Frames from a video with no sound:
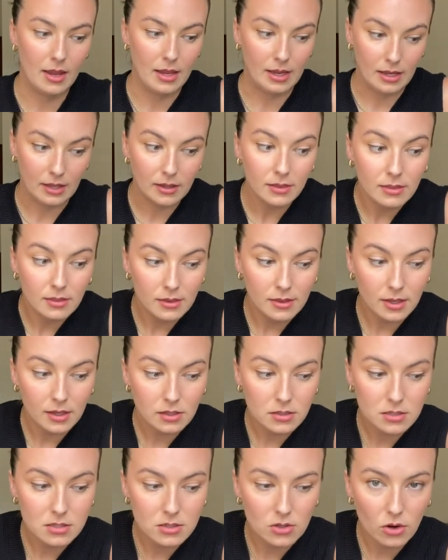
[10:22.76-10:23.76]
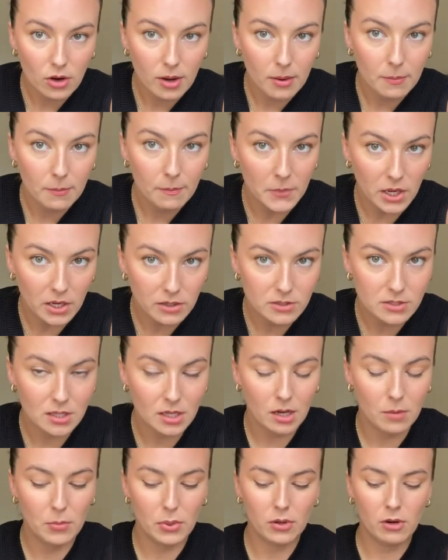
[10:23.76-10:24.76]
in the Instagram box that
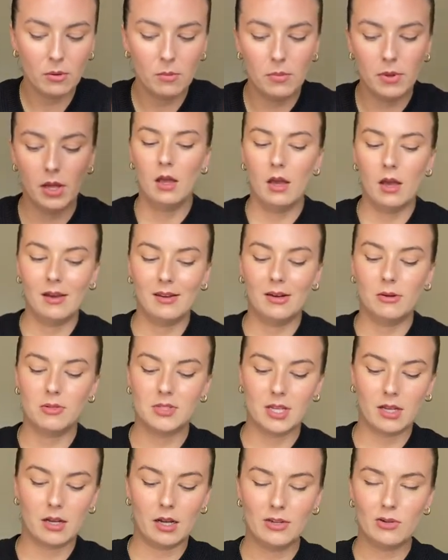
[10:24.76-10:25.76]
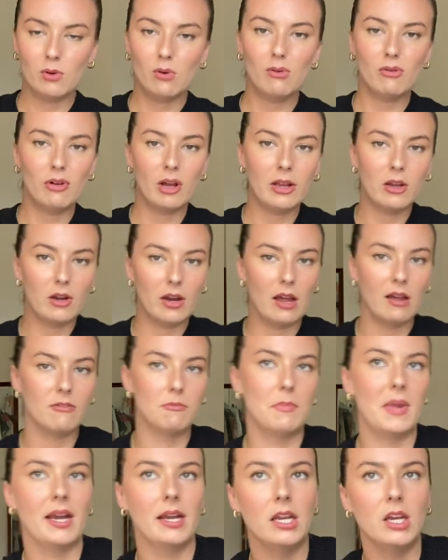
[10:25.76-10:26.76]
I put up. And I was like, I don't know if I'm gonna have
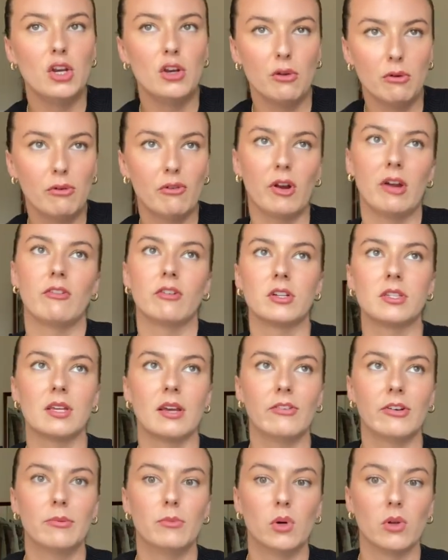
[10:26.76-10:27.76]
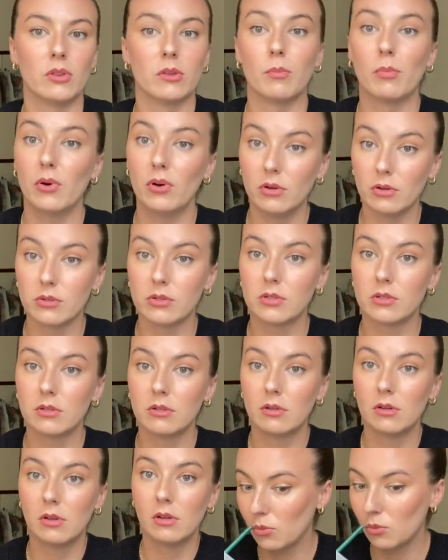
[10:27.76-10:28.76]
many new favorites every month, but
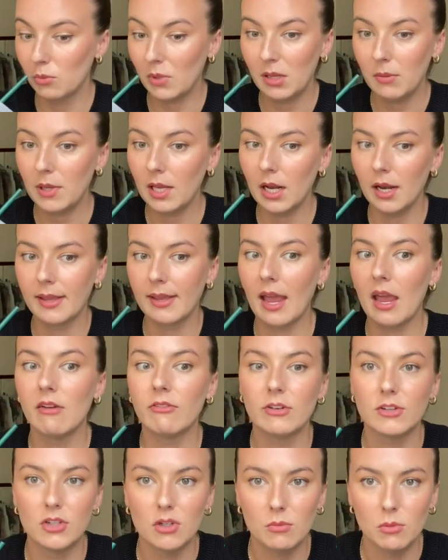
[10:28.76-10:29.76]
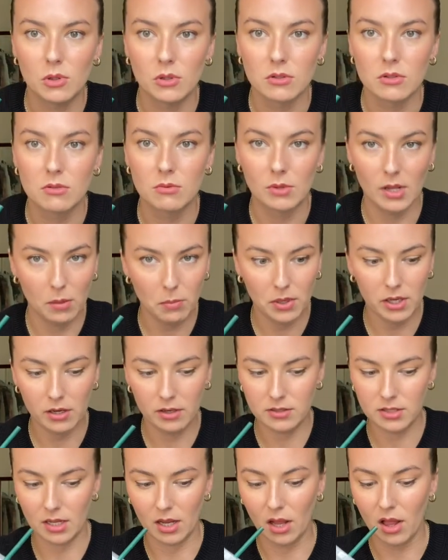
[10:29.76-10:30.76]
maybe like every 2 months. Would that be an
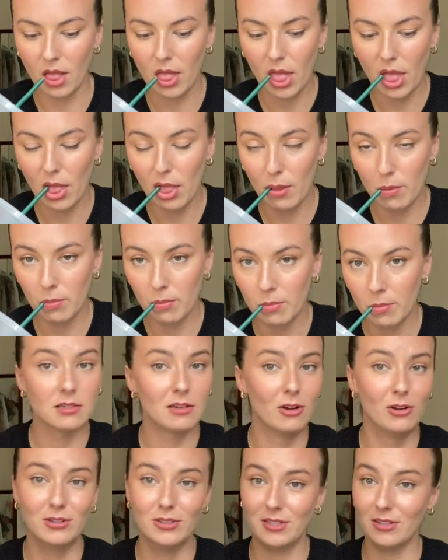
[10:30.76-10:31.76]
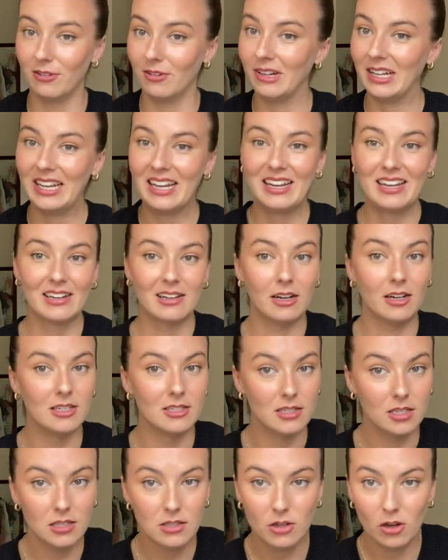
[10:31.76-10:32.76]
idea? Also, guys,
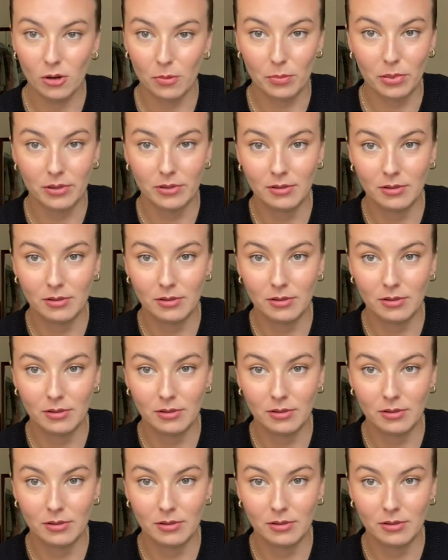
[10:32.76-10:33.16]
this cup,